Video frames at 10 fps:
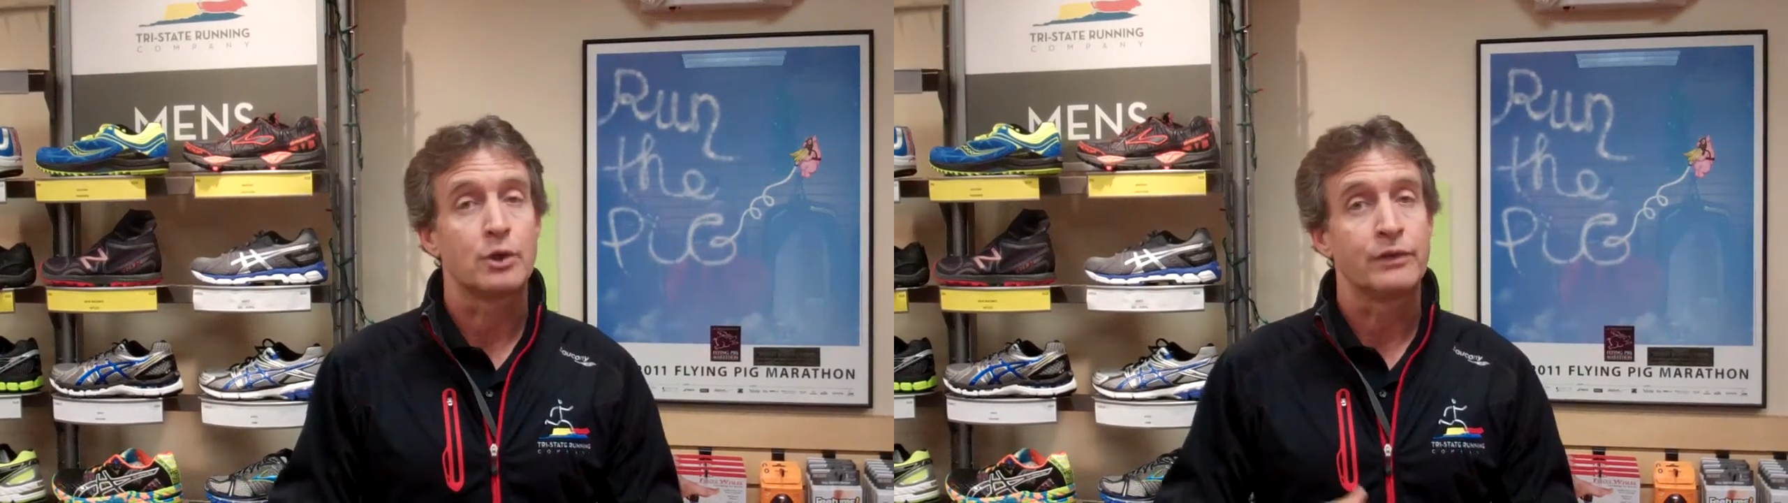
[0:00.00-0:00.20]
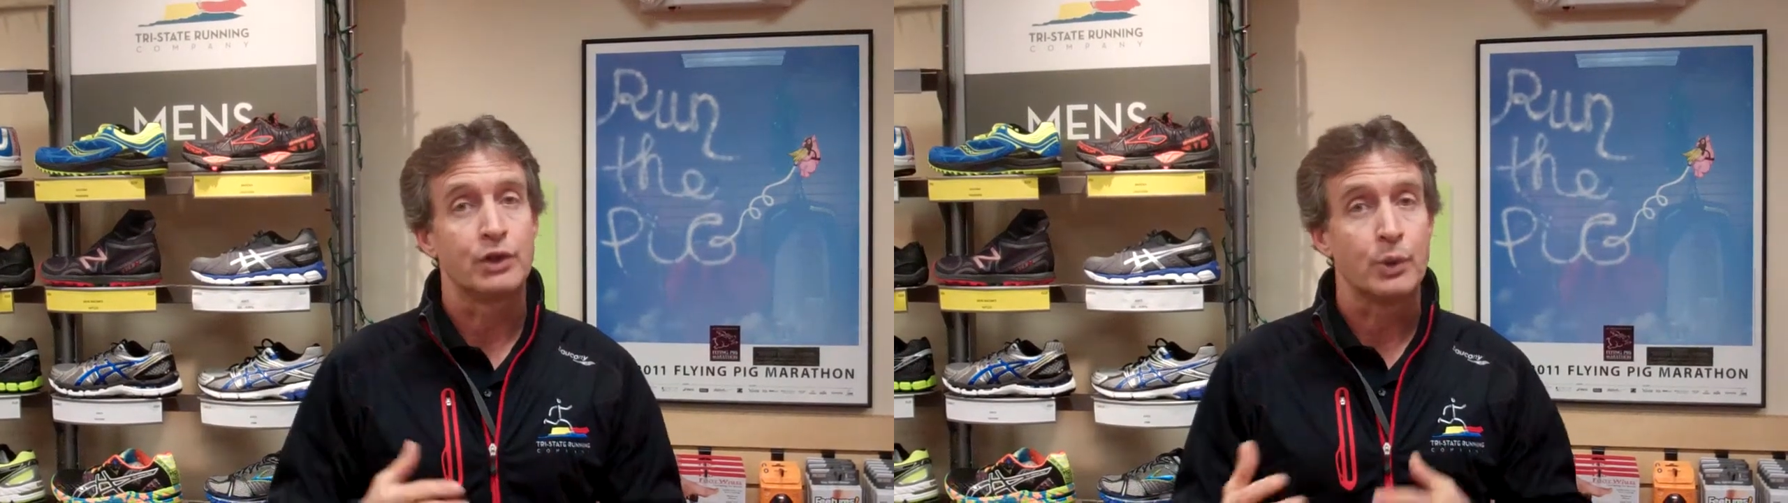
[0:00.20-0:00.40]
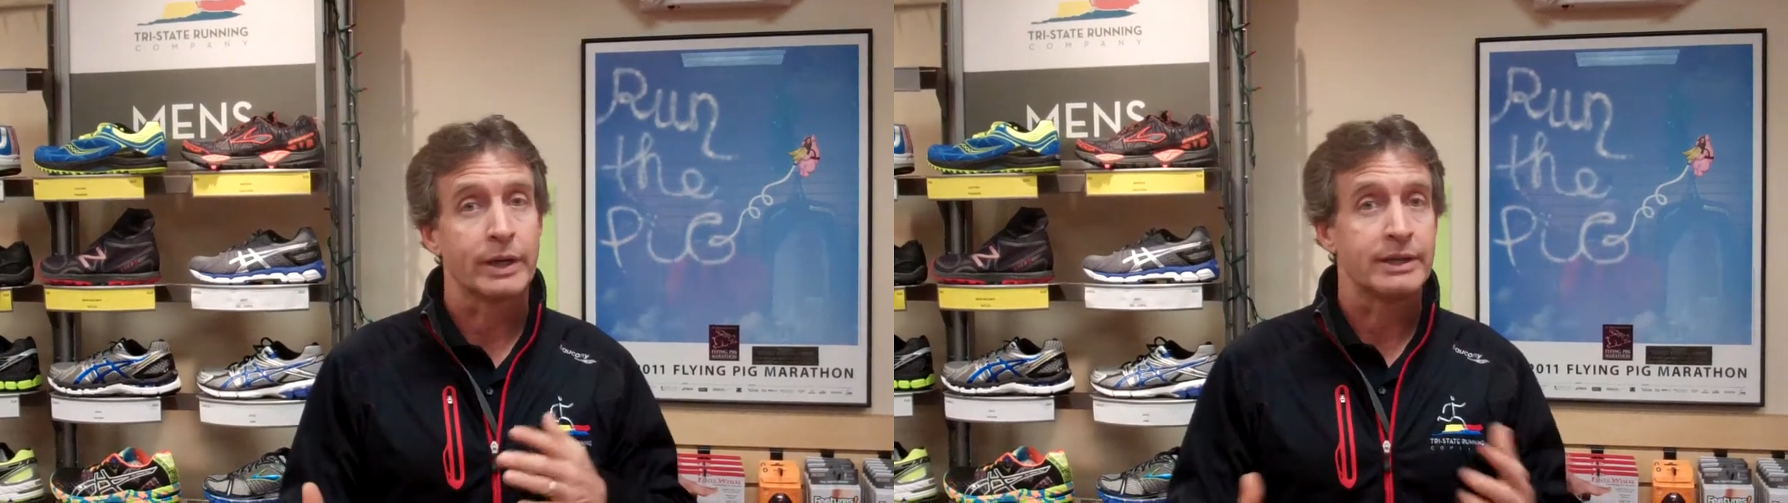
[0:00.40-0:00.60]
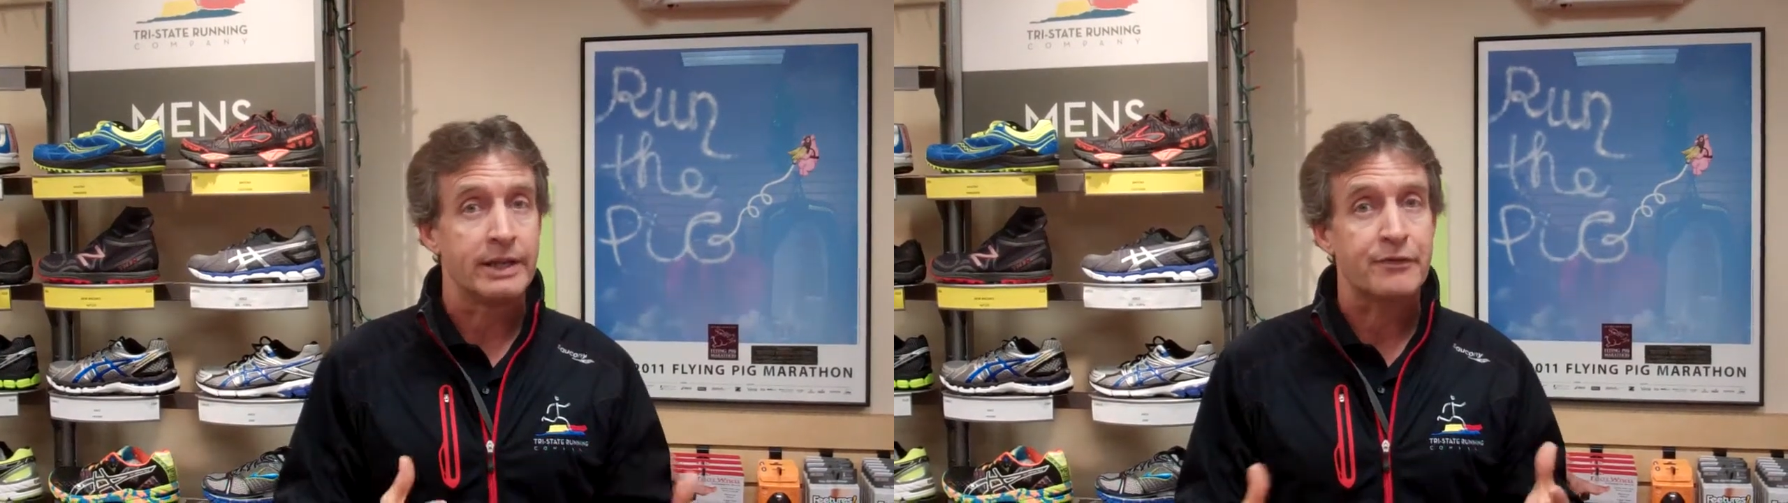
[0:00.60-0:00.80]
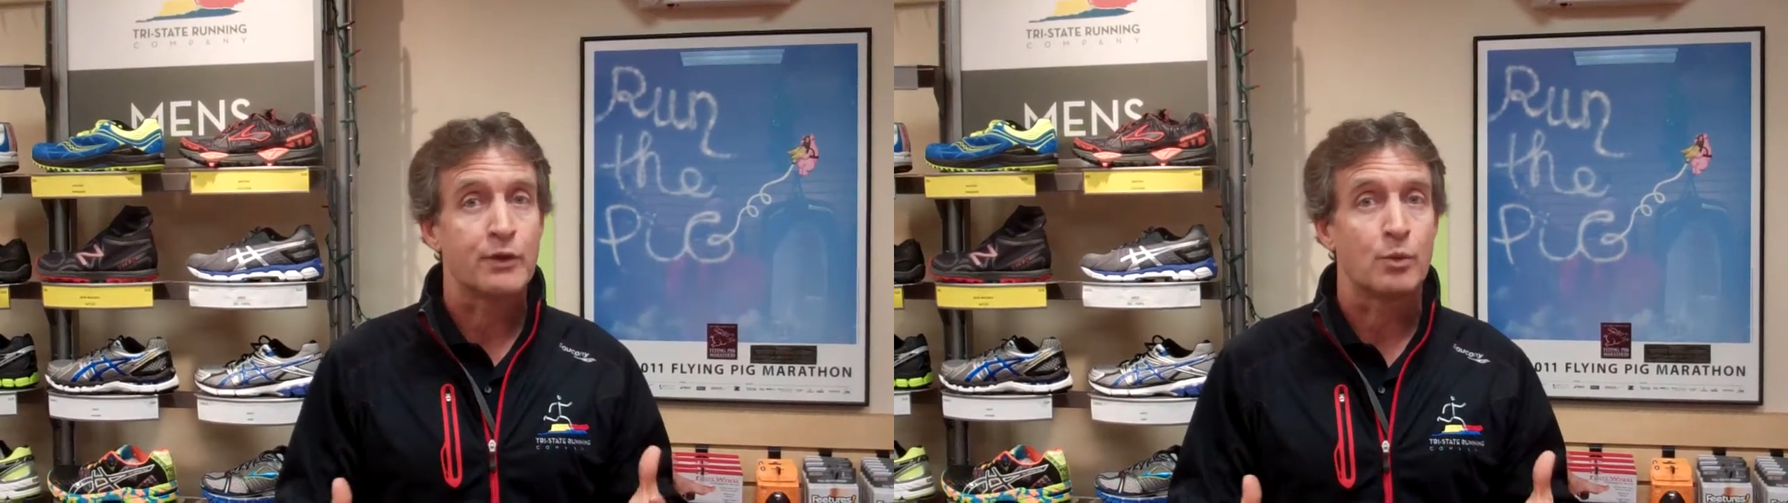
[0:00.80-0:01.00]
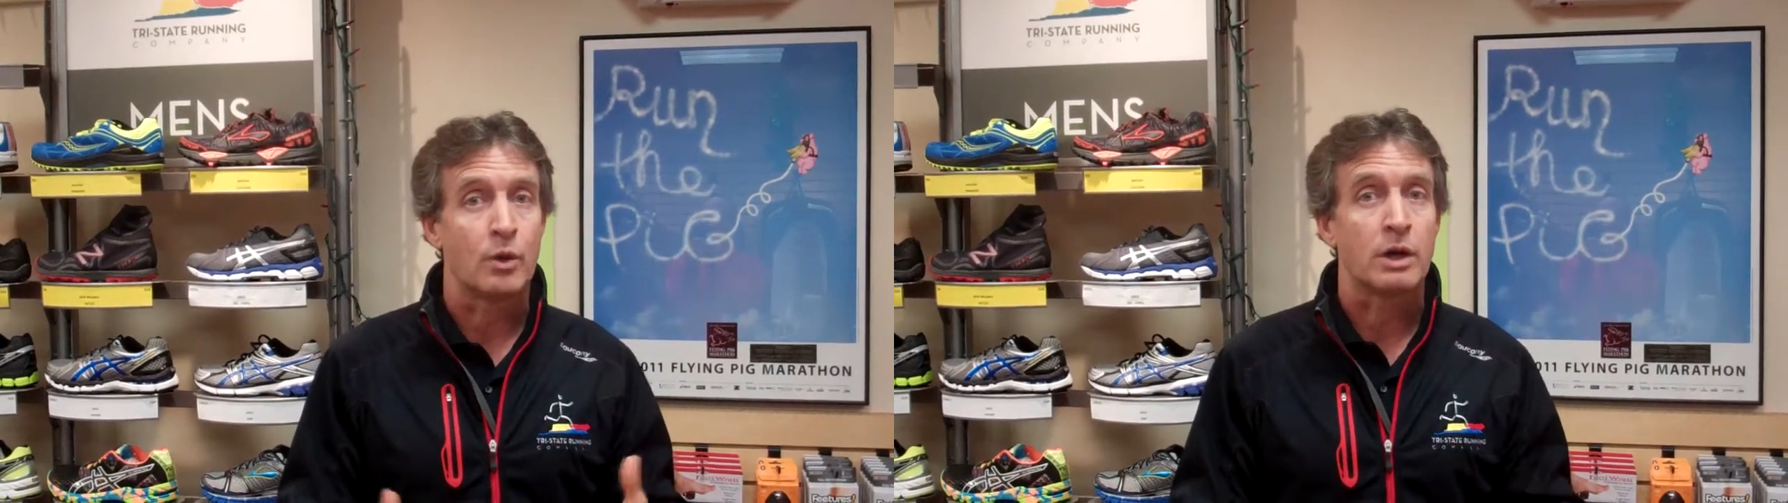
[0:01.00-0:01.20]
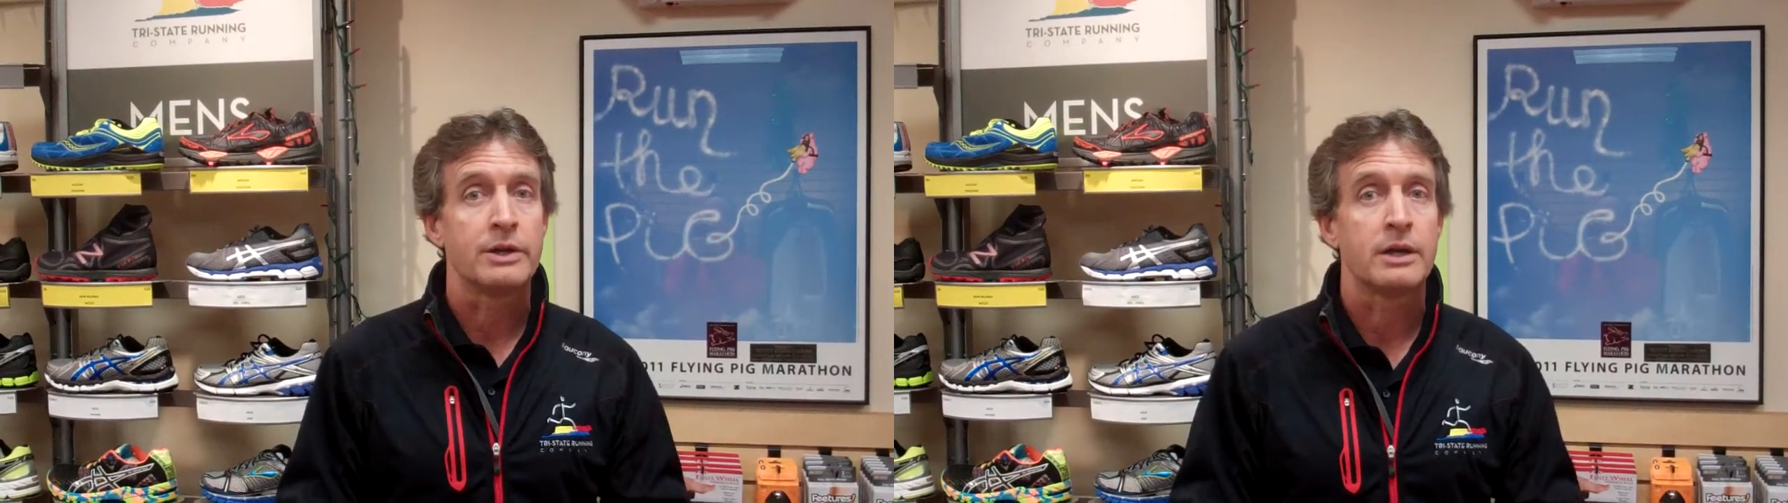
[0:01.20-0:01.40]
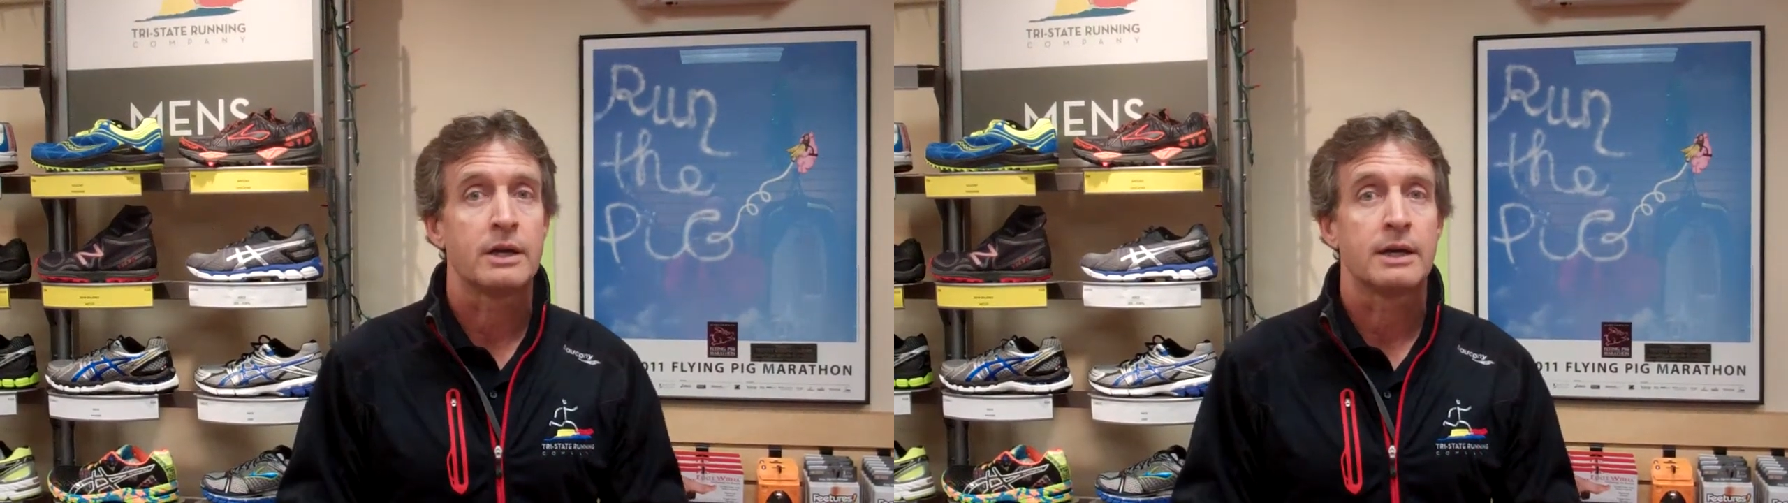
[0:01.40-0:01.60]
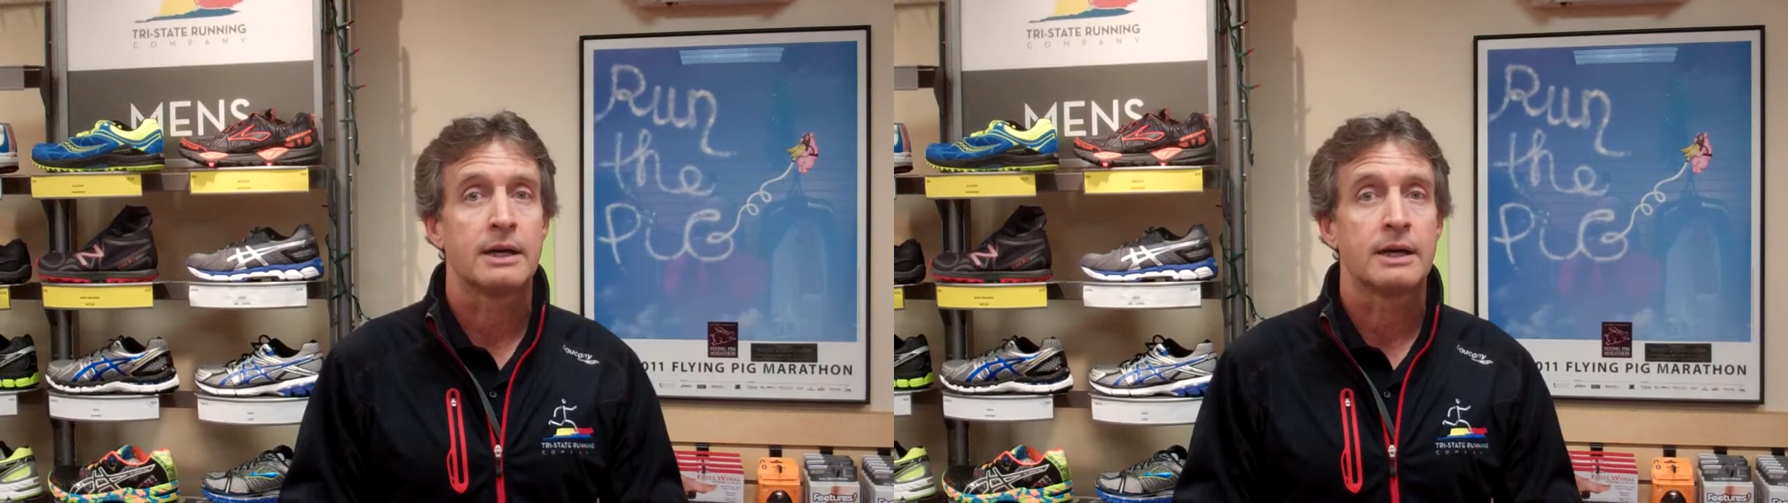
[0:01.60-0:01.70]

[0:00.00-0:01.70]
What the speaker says: So if you're doing a different one,